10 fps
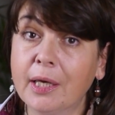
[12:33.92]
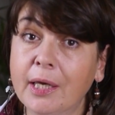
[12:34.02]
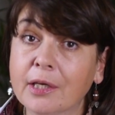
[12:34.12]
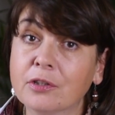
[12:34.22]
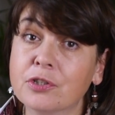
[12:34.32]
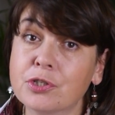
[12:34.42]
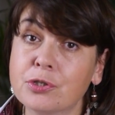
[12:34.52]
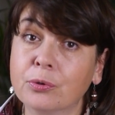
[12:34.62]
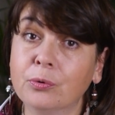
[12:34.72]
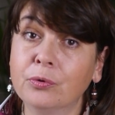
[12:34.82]
and
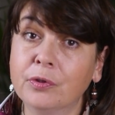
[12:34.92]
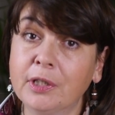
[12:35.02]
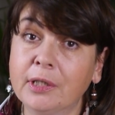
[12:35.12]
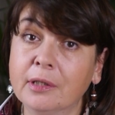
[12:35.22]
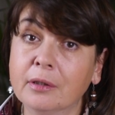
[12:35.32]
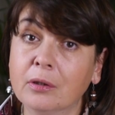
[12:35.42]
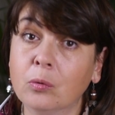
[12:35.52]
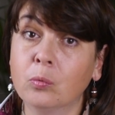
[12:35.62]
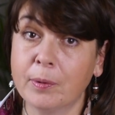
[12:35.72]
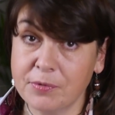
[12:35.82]
to the
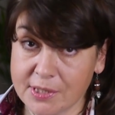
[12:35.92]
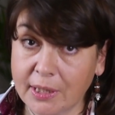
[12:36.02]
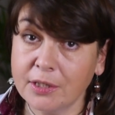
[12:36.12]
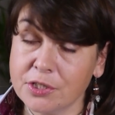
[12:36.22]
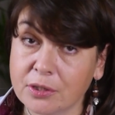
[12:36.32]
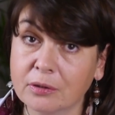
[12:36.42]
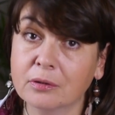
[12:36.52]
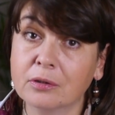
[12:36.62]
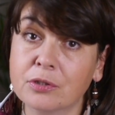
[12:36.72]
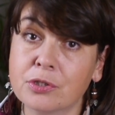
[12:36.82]
website,
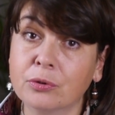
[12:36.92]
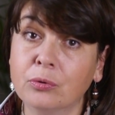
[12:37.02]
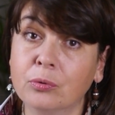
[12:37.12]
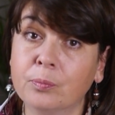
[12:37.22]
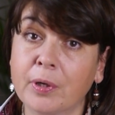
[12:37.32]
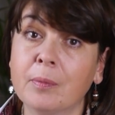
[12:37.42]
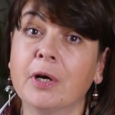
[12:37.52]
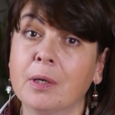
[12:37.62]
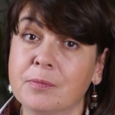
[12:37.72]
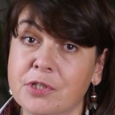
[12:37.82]
to
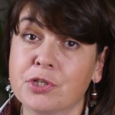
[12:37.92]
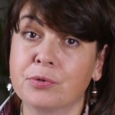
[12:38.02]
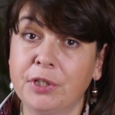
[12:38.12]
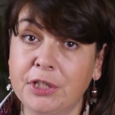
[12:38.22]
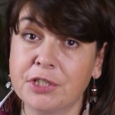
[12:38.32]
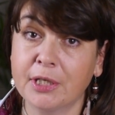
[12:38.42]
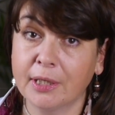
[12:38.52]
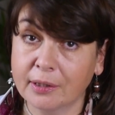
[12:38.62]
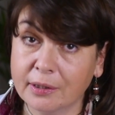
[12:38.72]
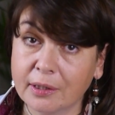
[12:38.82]
Paramahamsa Sri
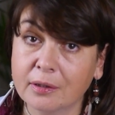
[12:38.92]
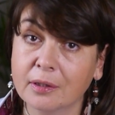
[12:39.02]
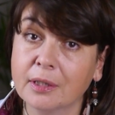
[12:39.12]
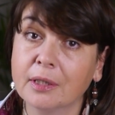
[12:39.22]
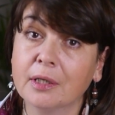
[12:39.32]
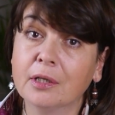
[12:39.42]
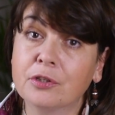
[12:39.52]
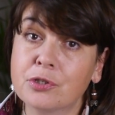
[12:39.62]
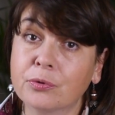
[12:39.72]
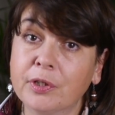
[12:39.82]
Nityananda,
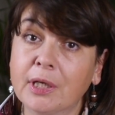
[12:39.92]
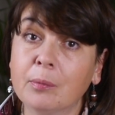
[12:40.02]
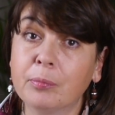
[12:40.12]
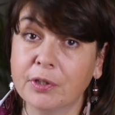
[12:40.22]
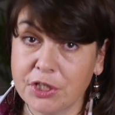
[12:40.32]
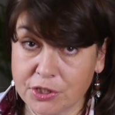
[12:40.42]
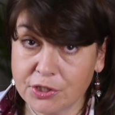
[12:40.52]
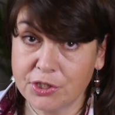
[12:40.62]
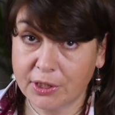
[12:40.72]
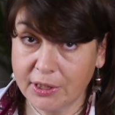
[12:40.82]
to the completion
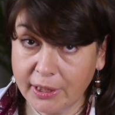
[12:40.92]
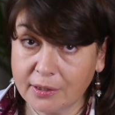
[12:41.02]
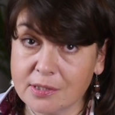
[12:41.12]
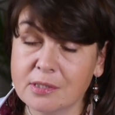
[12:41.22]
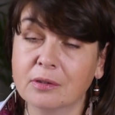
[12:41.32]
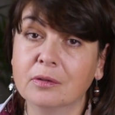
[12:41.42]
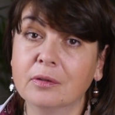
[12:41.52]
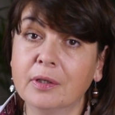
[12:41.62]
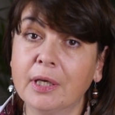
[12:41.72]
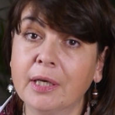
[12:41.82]
techniques
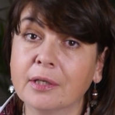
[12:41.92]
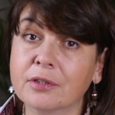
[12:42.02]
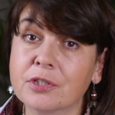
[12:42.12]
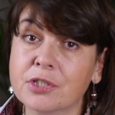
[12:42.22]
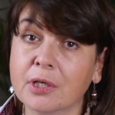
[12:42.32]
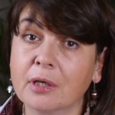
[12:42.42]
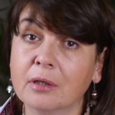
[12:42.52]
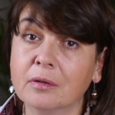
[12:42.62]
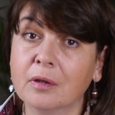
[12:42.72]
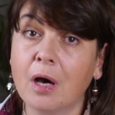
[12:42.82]
and
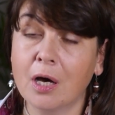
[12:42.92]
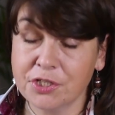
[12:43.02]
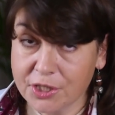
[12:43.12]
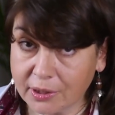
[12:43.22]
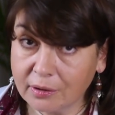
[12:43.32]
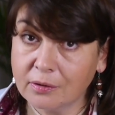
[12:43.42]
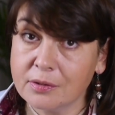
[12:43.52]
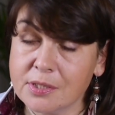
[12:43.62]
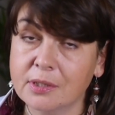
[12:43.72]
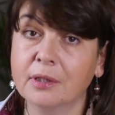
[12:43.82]

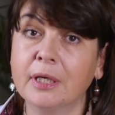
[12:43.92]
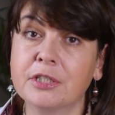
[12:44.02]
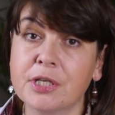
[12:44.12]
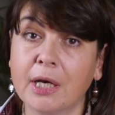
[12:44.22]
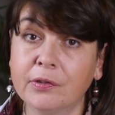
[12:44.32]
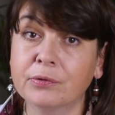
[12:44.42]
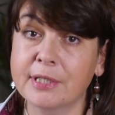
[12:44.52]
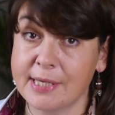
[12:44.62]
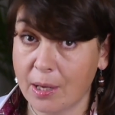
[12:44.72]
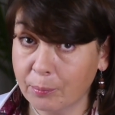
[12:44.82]
articles and other
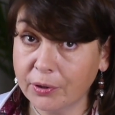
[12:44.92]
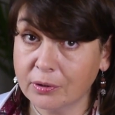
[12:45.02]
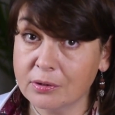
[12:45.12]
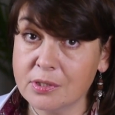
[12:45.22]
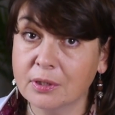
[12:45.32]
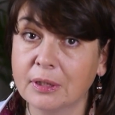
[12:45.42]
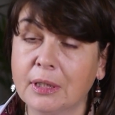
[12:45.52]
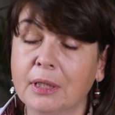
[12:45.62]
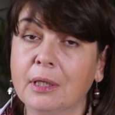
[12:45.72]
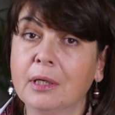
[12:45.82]
examples.
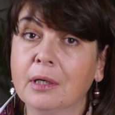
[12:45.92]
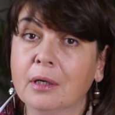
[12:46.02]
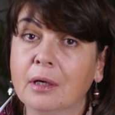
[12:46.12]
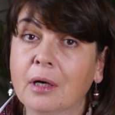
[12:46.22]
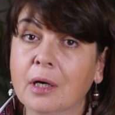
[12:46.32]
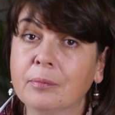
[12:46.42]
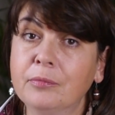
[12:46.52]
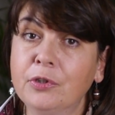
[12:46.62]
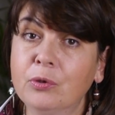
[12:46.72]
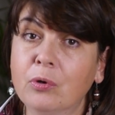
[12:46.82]

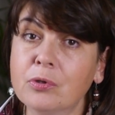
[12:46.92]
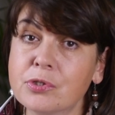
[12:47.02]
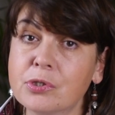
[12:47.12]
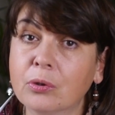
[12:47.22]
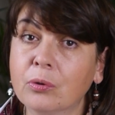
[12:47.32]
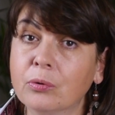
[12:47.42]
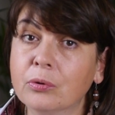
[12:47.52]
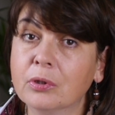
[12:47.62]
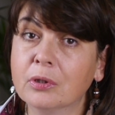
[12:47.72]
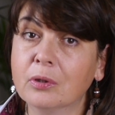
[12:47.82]
You
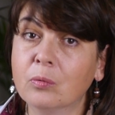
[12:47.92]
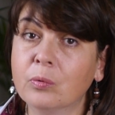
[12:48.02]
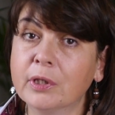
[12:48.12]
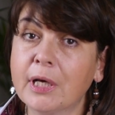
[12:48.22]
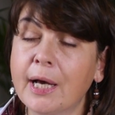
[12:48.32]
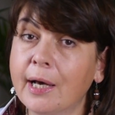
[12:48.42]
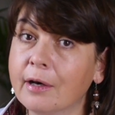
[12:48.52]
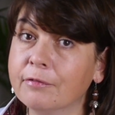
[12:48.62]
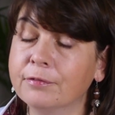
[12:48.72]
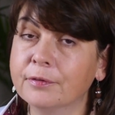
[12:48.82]
also will
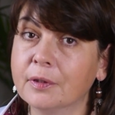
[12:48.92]
have